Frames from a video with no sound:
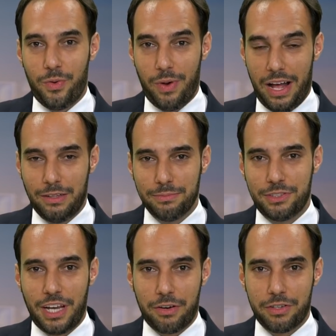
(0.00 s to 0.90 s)
Well,
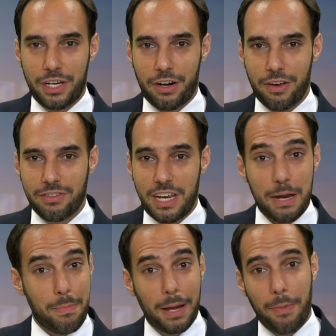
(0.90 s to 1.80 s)
Secretary of
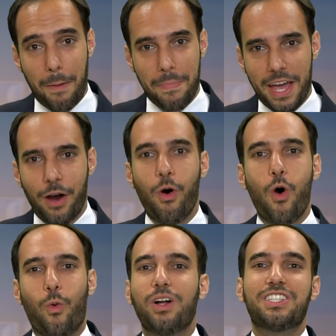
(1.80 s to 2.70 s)
State Mike Pompeo
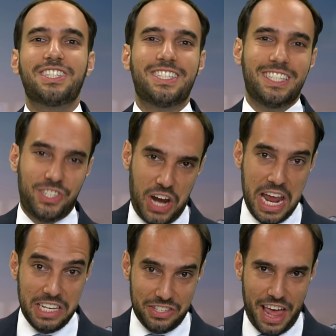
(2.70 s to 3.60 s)
wants to
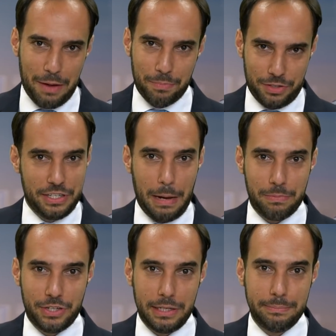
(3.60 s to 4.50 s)
change that
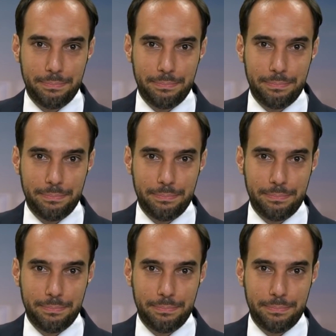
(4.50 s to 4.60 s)
perception.